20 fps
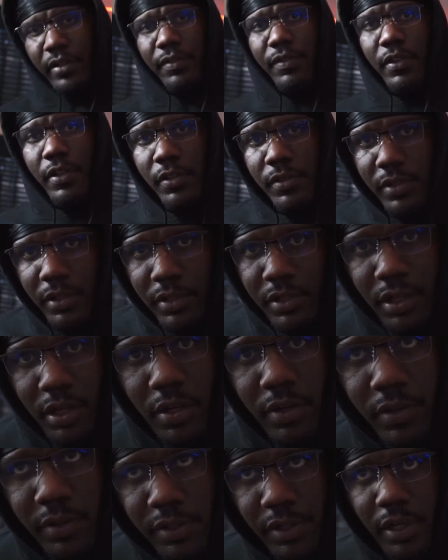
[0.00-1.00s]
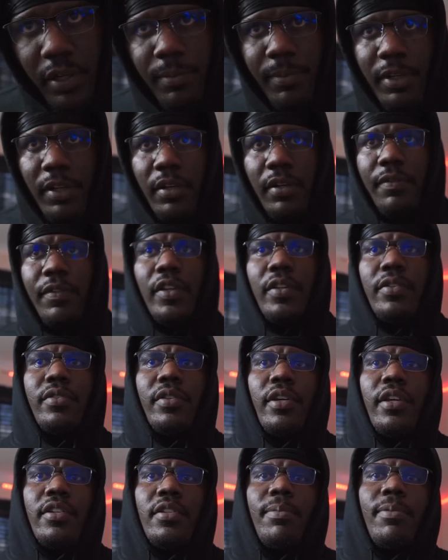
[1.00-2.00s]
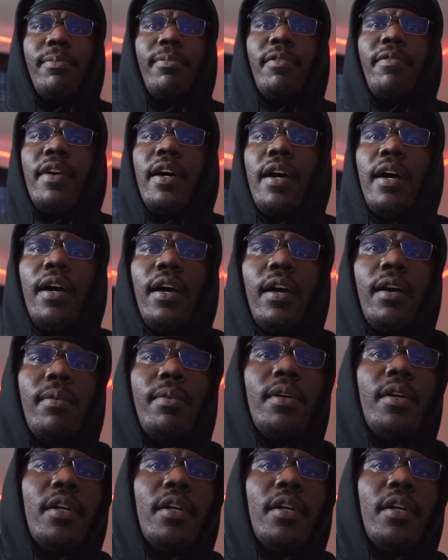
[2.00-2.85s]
If you're new to the channel, go check out my other videos to catch up on my vibe.